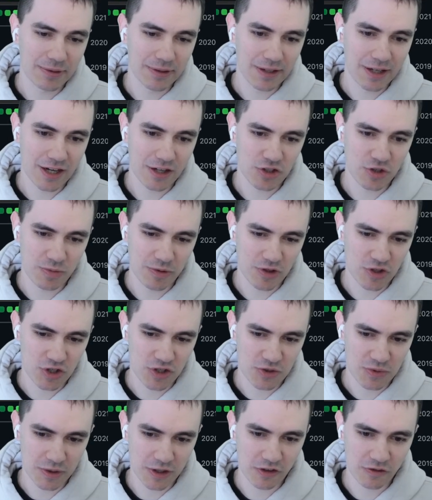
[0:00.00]

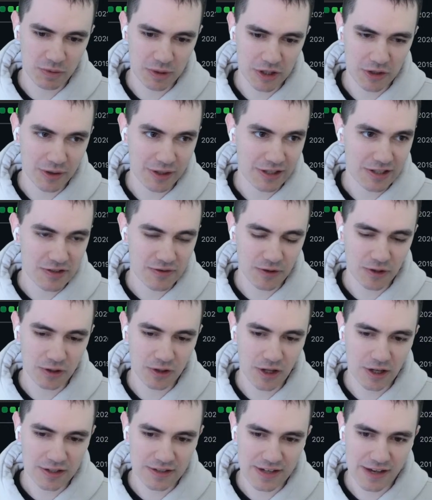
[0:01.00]
contributions when you've been doing this for a
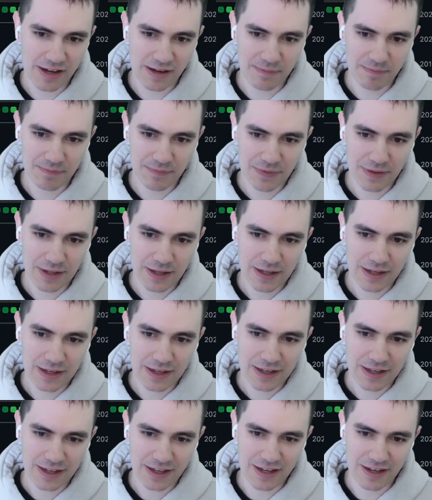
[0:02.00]
long time
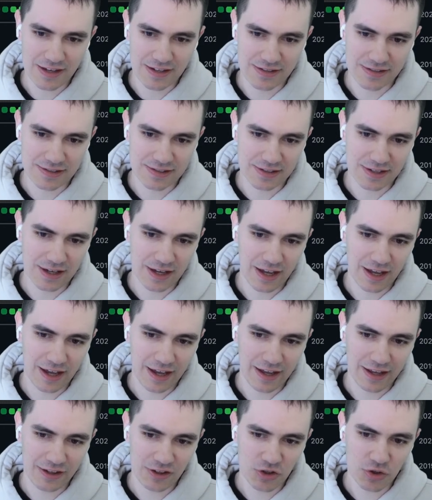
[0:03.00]
is
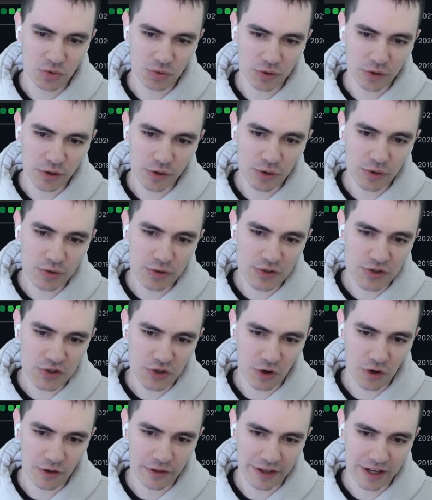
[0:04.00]
you lose
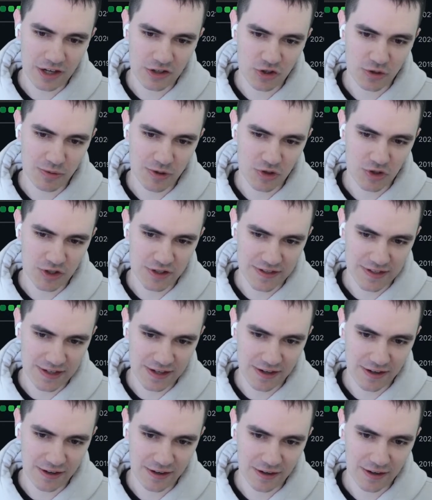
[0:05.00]
all the contributions
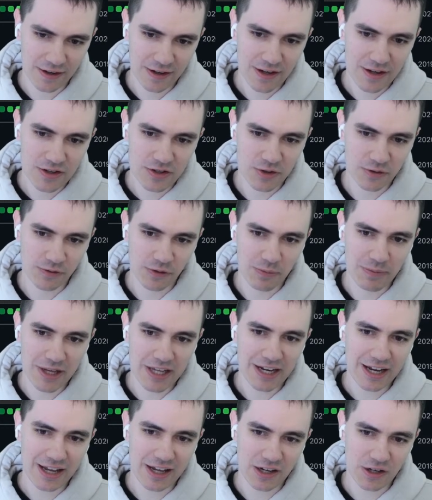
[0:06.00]
here. So for me
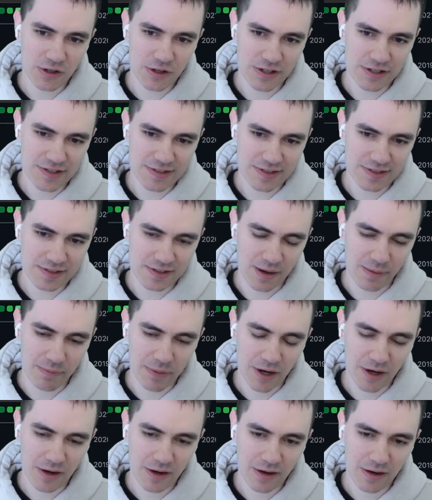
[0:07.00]
to increase this
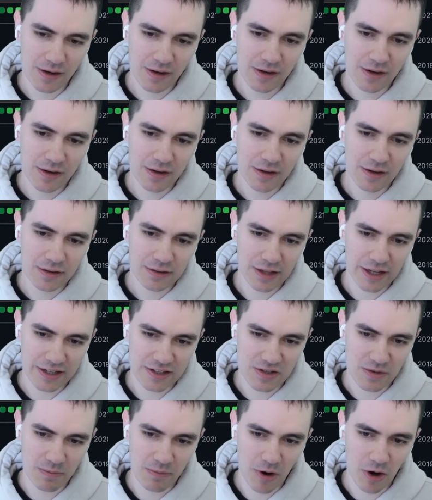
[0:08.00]
number, like
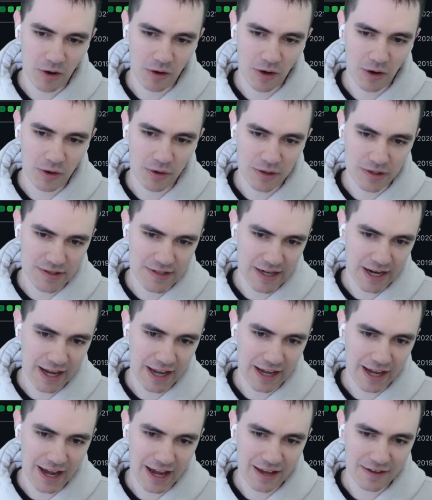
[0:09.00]
tomorrow or
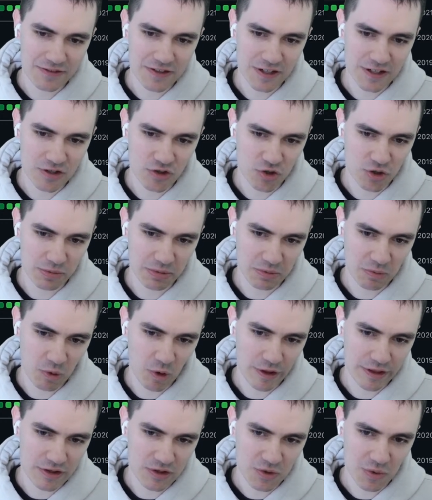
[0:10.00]
today, I have to contribute more
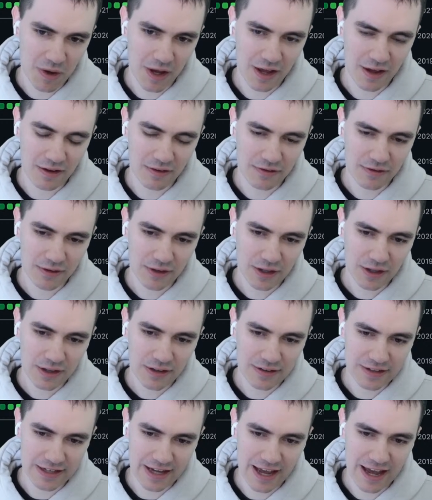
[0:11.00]
than 12.
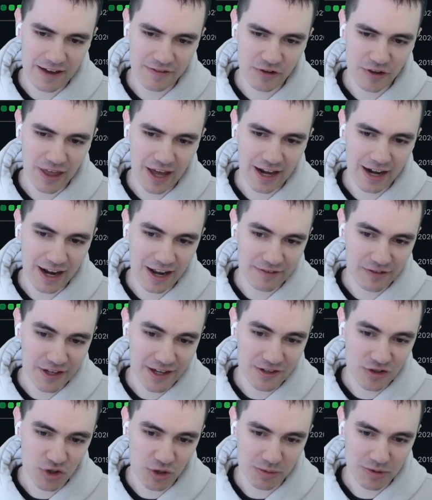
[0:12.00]
The day after that, I have to
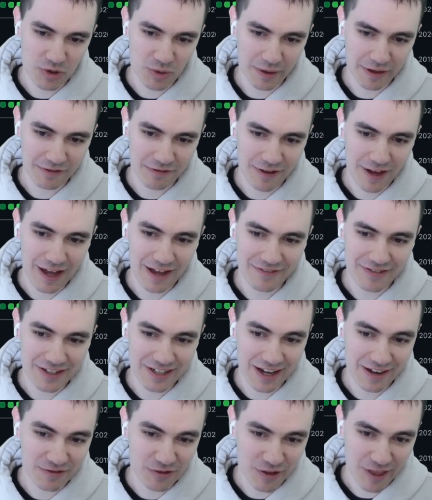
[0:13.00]
contribute 25. The day
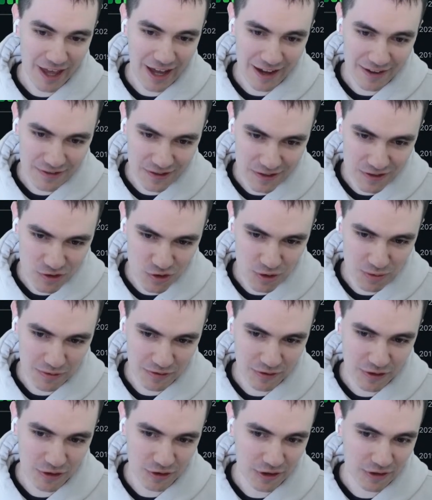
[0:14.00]
after that, I have to contribute
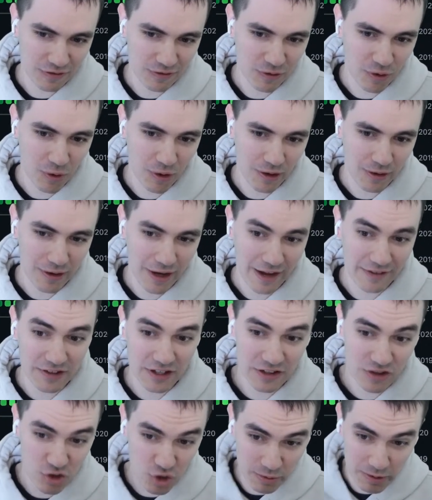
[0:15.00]
34. I have to
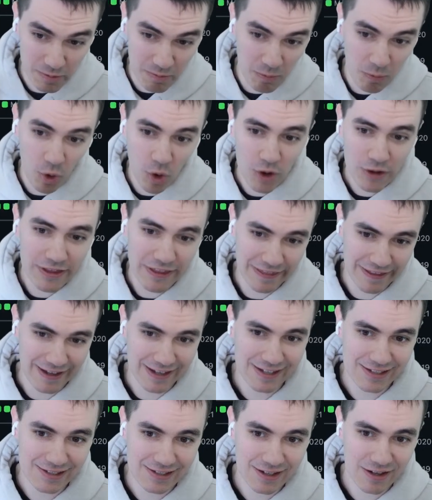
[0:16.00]
contribute more than
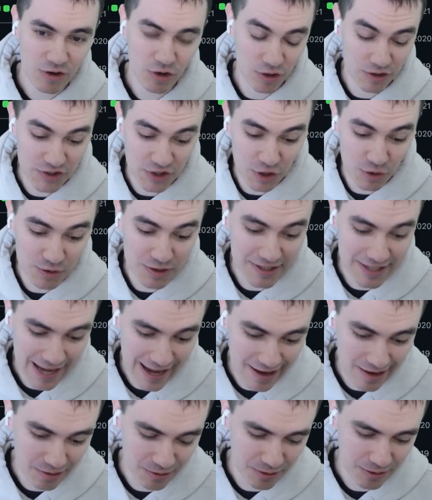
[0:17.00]
this, or else it goes
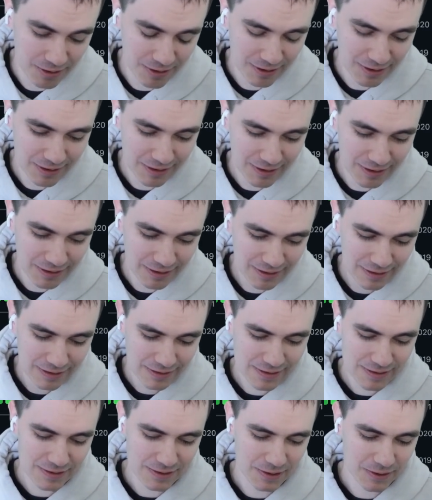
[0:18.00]
down.
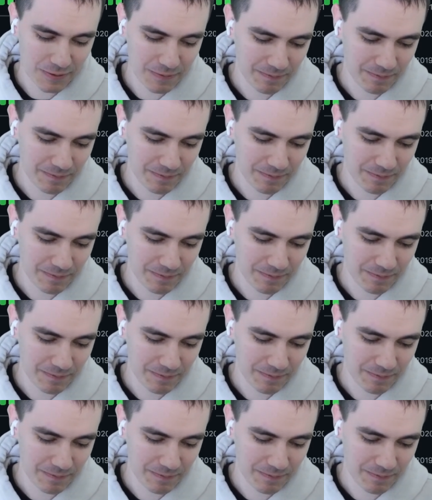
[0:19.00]
So,